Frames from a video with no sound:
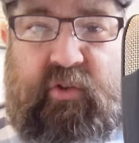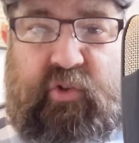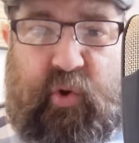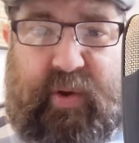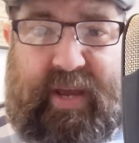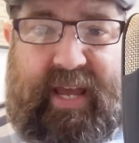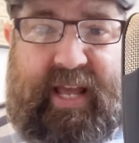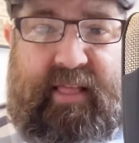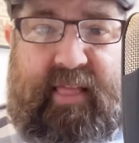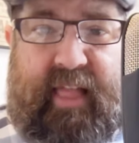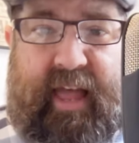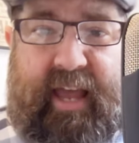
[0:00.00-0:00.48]
So
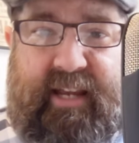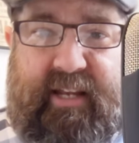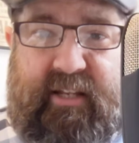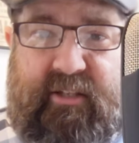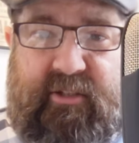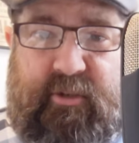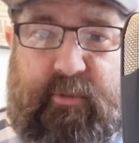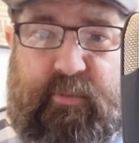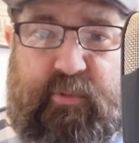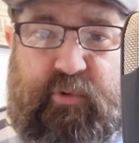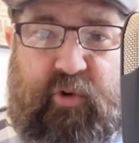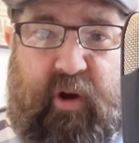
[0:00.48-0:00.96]
hit like
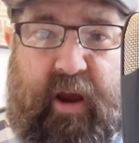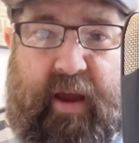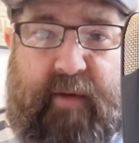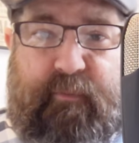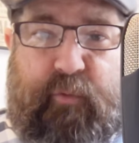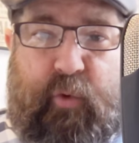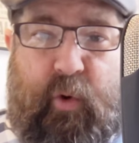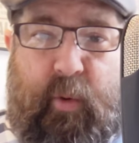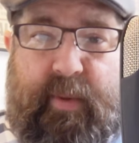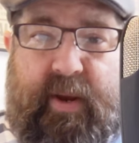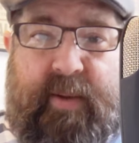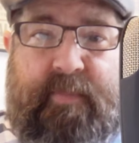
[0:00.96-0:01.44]
and subscribe
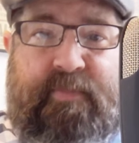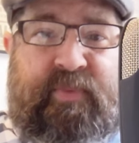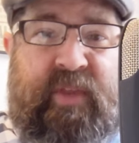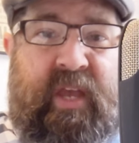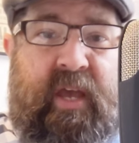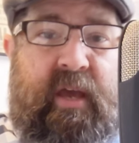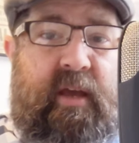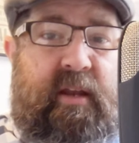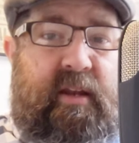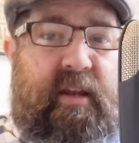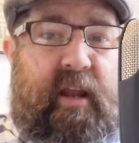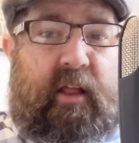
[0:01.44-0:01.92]
for me.
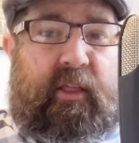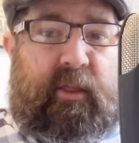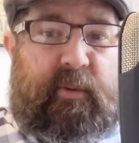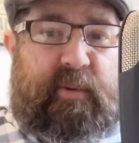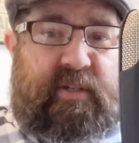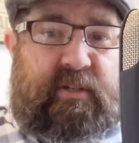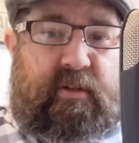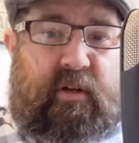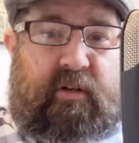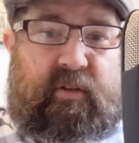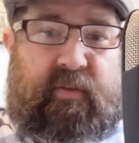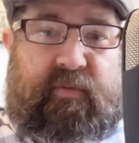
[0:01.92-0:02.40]
Now let
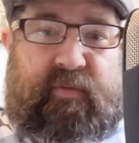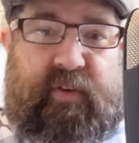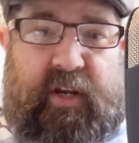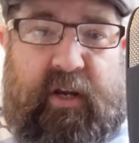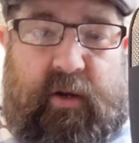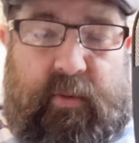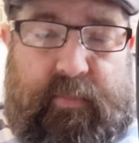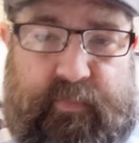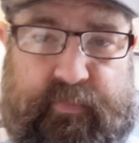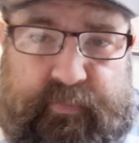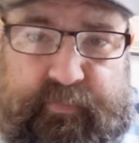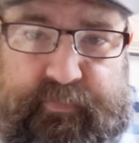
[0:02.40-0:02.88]
me start the
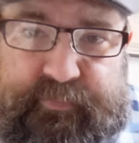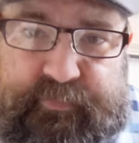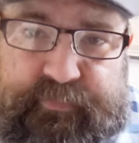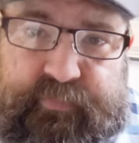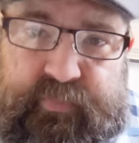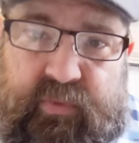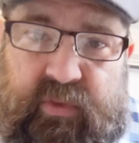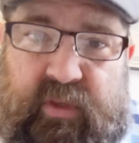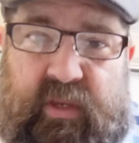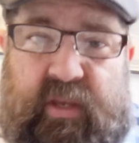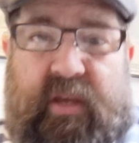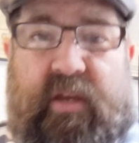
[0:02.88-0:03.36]
video.
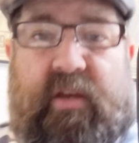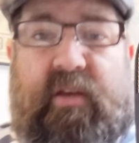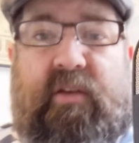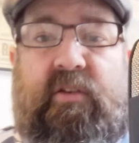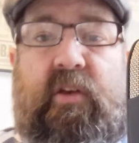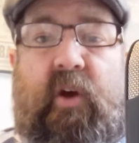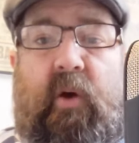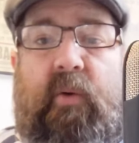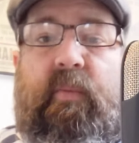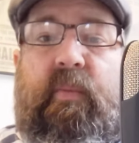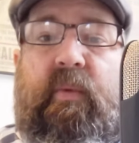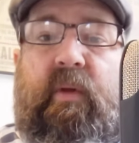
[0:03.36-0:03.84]

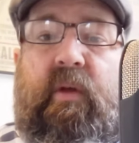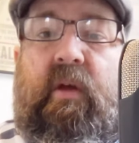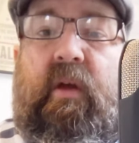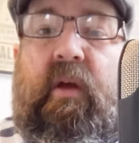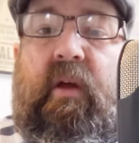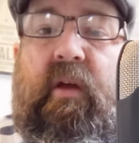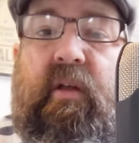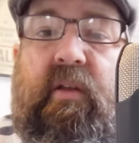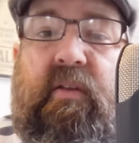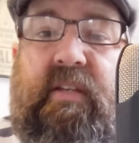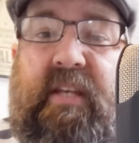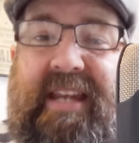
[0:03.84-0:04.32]
So
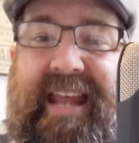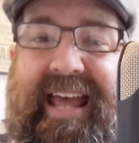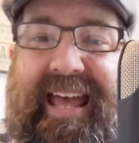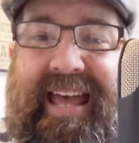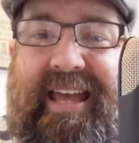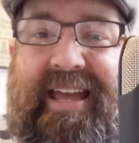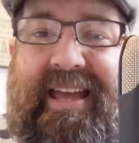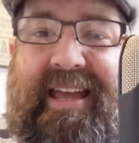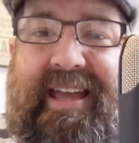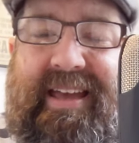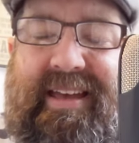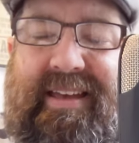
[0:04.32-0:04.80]

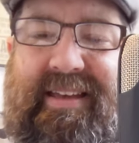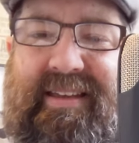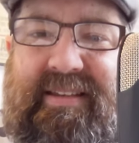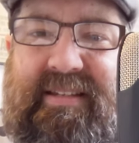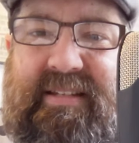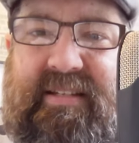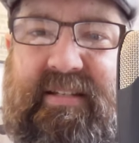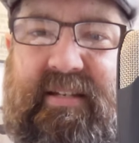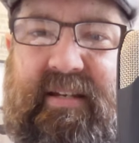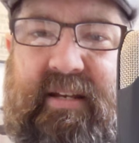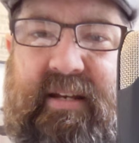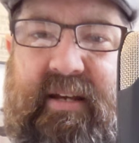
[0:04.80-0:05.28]
today
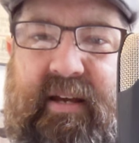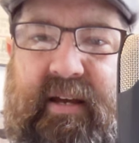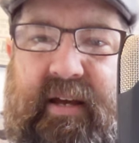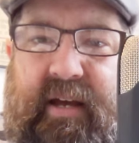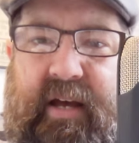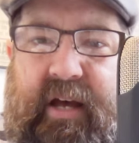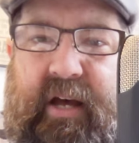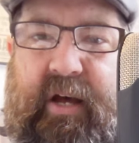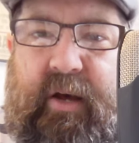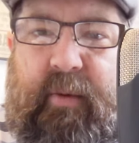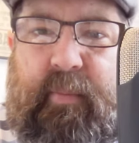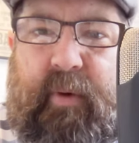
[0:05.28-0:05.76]
is
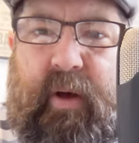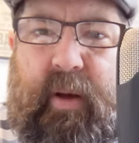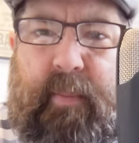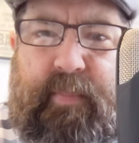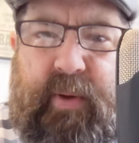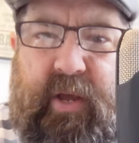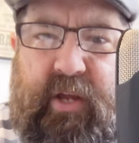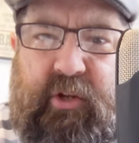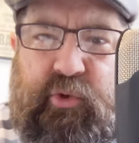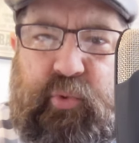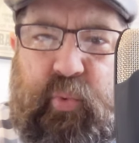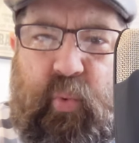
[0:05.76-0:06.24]
a
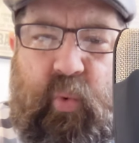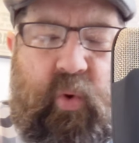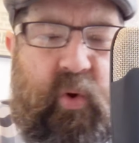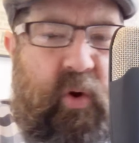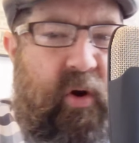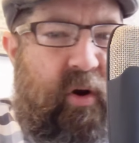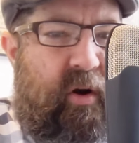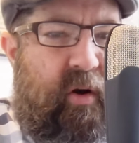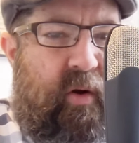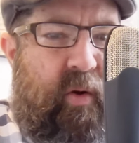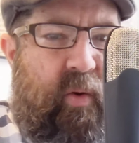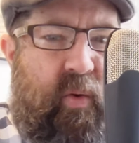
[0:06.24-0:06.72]
pitch
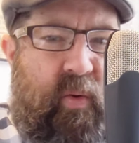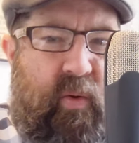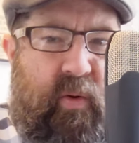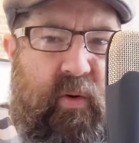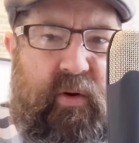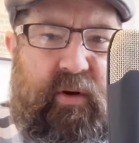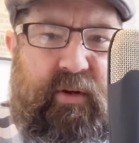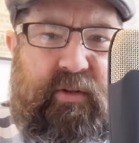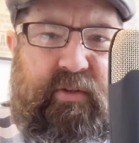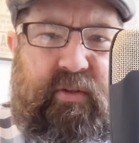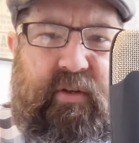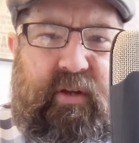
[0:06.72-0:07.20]
war,
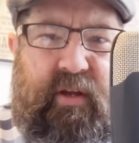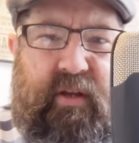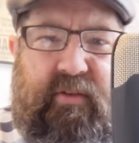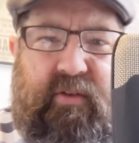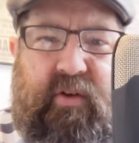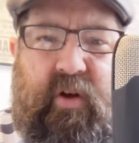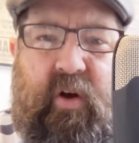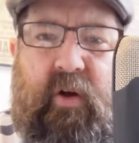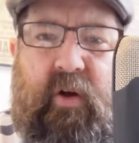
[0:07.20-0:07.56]
or it's